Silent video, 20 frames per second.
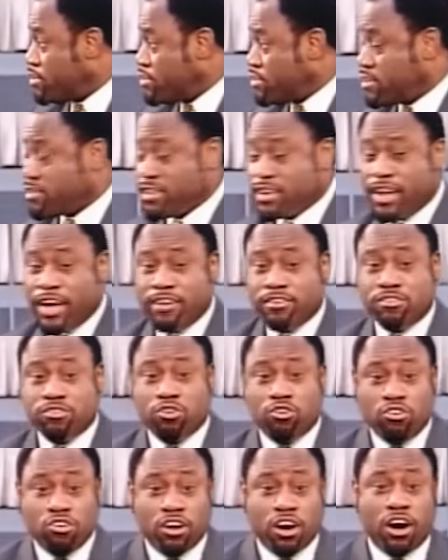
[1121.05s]
She says, and I
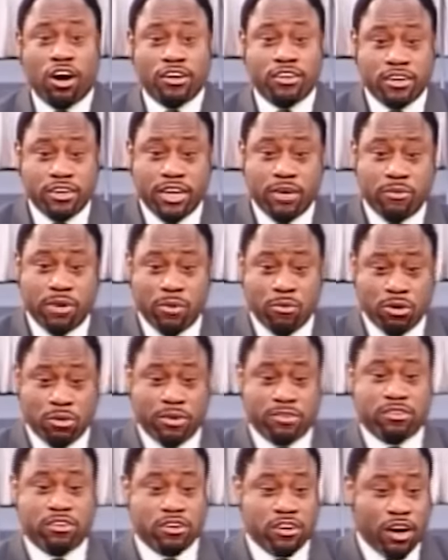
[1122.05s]
told God today when I woke
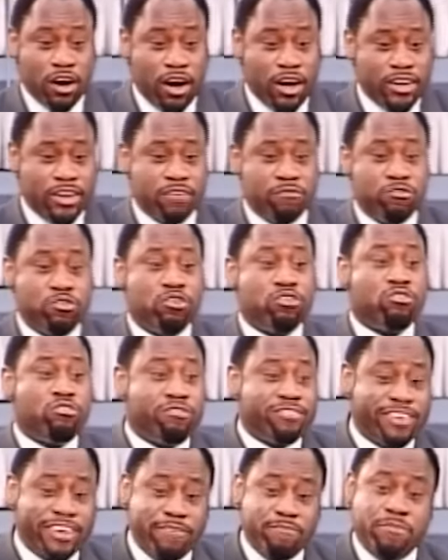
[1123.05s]
up, I said, God, if you
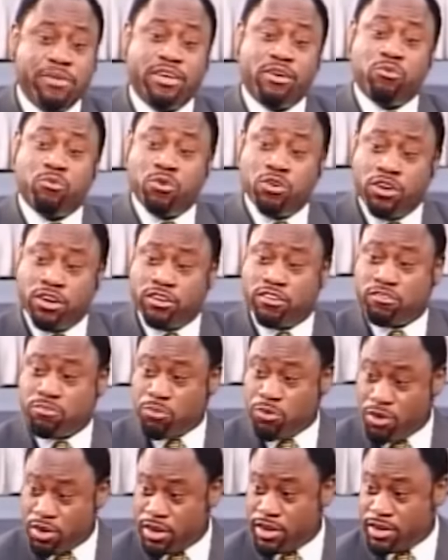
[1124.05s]
don't give me a word
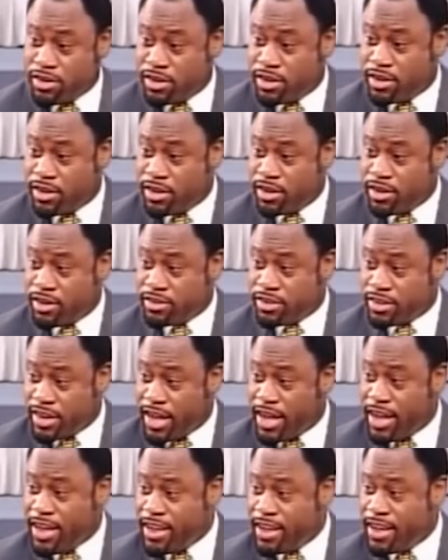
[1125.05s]
this morning,
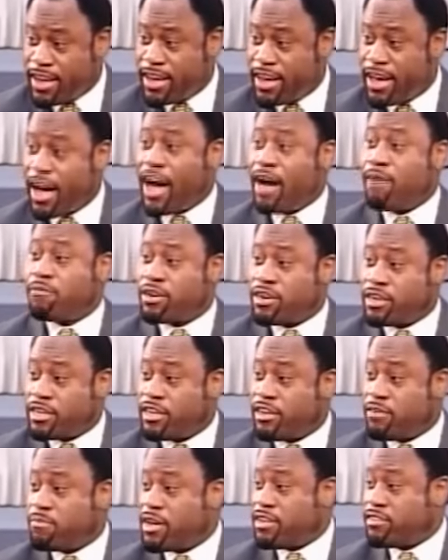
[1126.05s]
today, I'm going to
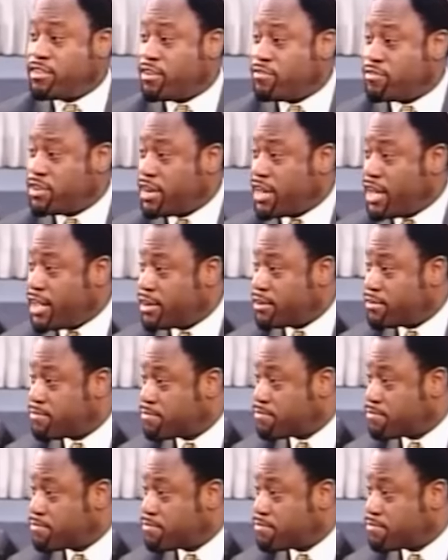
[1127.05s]
kill myself tonight.